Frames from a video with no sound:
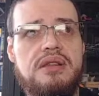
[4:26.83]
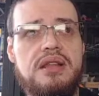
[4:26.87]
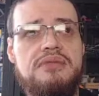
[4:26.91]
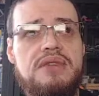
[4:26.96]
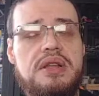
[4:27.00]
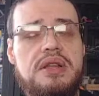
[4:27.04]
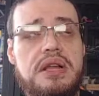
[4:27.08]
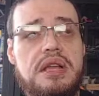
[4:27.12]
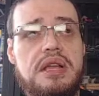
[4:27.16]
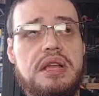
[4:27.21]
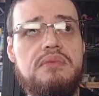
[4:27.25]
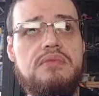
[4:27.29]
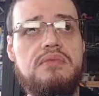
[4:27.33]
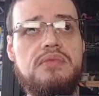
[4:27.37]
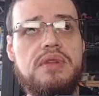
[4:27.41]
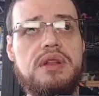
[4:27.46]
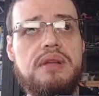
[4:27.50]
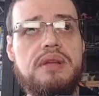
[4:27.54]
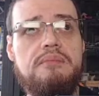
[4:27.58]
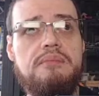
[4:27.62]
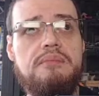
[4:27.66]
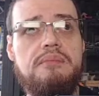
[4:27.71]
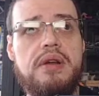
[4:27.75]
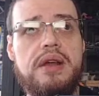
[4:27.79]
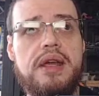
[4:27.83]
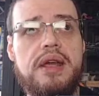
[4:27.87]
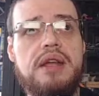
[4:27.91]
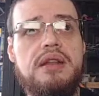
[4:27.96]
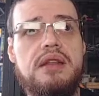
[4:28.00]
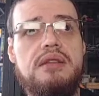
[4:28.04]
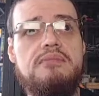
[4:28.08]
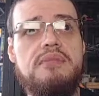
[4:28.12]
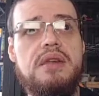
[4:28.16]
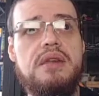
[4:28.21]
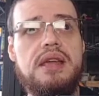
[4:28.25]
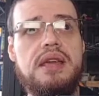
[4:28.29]
leaving him with a
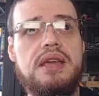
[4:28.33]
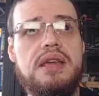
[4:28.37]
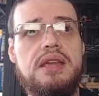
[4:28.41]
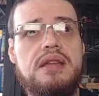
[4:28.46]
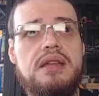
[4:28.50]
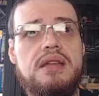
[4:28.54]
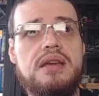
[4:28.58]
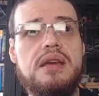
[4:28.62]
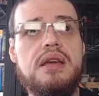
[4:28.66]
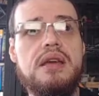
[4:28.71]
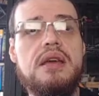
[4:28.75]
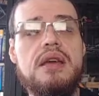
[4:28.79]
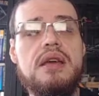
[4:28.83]
brain bleed.